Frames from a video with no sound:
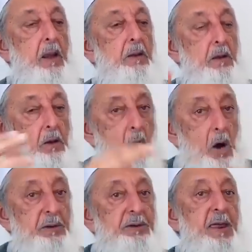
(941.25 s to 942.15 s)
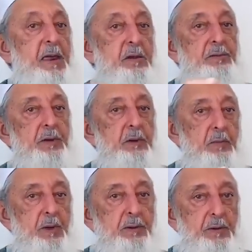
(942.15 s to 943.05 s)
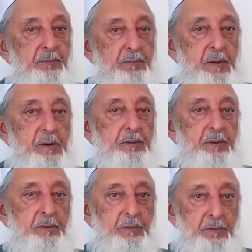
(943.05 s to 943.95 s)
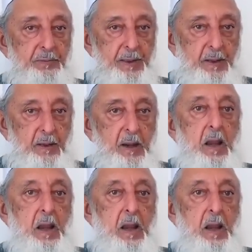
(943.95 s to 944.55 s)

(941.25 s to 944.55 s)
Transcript: The context in which the verse is revealed